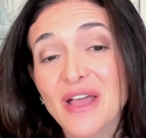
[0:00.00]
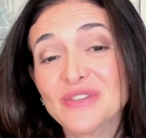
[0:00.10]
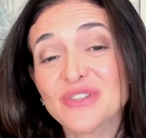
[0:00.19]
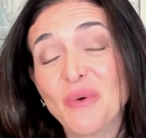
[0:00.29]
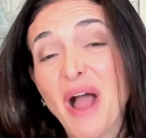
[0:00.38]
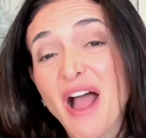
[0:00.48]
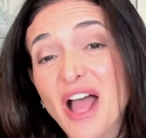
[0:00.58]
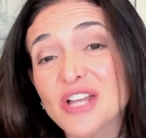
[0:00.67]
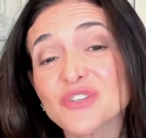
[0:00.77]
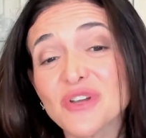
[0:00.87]
So
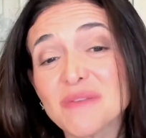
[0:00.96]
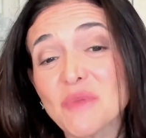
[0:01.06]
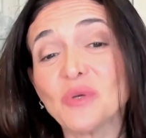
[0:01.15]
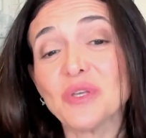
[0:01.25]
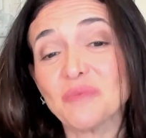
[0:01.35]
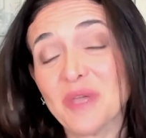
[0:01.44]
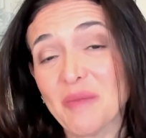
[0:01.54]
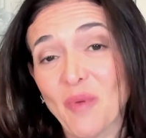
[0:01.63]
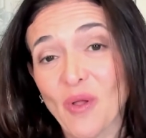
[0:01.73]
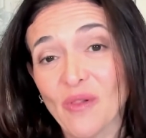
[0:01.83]
100 million
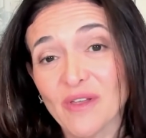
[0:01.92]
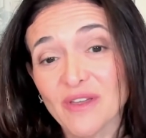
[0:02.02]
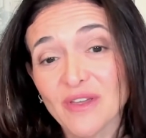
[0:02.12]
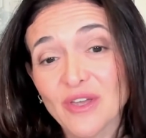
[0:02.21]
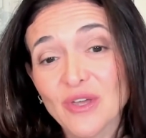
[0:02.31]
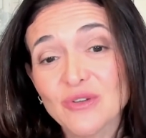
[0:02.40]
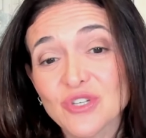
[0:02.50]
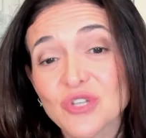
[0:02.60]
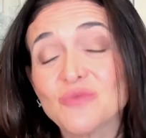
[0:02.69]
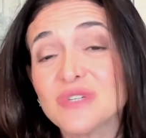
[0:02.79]
people
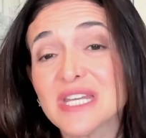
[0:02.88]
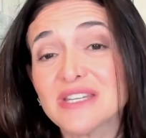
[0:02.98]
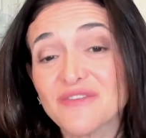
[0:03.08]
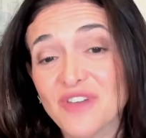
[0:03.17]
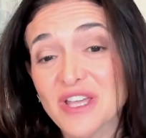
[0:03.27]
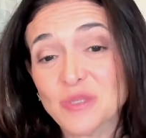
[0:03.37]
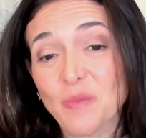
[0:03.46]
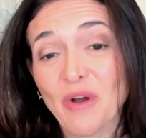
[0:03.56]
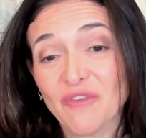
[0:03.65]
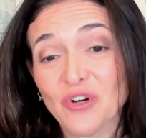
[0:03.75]
tuned into
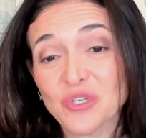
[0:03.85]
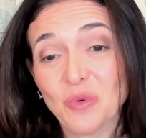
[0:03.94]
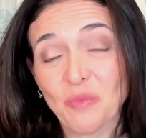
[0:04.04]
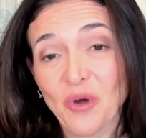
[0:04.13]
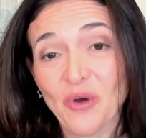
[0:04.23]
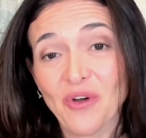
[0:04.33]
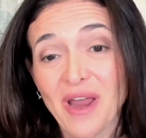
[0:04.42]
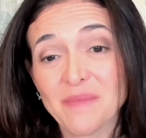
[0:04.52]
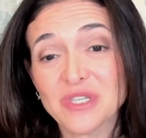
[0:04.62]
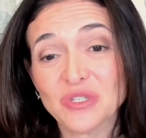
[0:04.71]
Facebook virtual
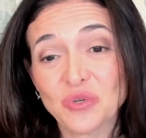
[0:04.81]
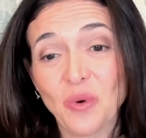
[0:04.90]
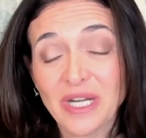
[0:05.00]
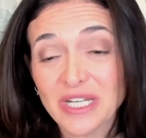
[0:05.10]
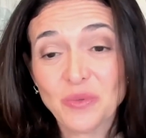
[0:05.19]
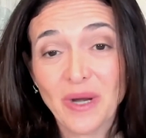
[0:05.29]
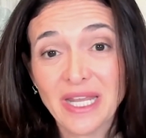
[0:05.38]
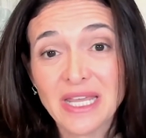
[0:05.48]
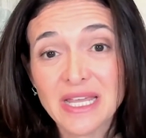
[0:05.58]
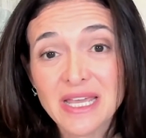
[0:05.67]
programs in
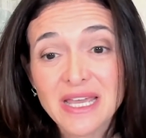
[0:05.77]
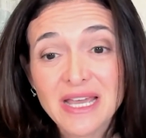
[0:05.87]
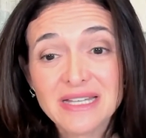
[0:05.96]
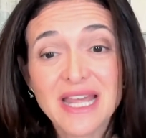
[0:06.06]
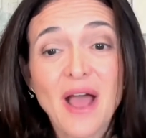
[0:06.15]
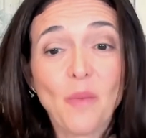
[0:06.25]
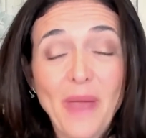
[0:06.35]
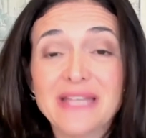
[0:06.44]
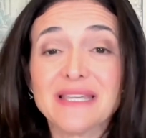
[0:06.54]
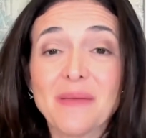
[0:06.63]
2020 to help
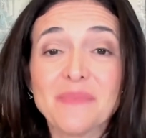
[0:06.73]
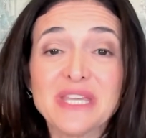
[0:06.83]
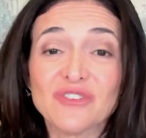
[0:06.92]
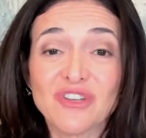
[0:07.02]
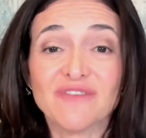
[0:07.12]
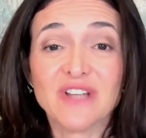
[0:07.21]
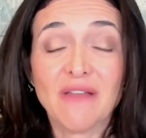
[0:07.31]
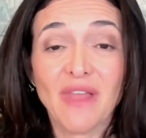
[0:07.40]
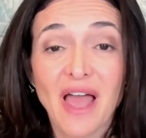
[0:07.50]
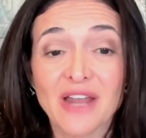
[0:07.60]
SMBs shift
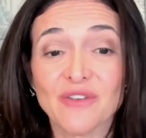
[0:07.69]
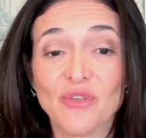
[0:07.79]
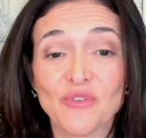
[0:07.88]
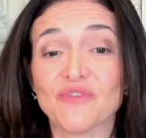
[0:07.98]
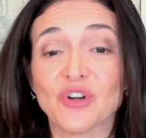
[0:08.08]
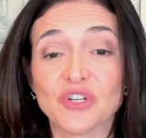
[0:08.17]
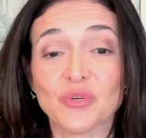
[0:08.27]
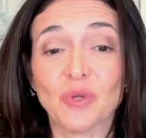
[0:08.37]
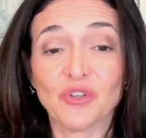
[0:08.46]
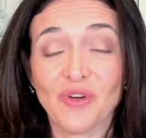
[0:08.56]
online through the
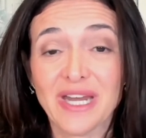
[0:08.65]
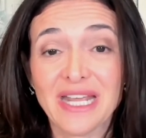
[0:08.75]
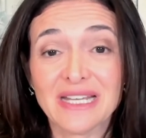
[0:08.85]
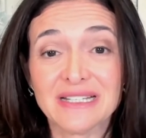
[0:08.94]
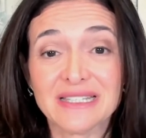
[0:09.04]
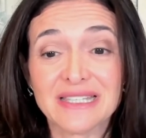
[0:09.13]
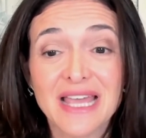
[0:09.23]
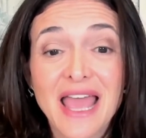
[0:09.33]
virtual trainings.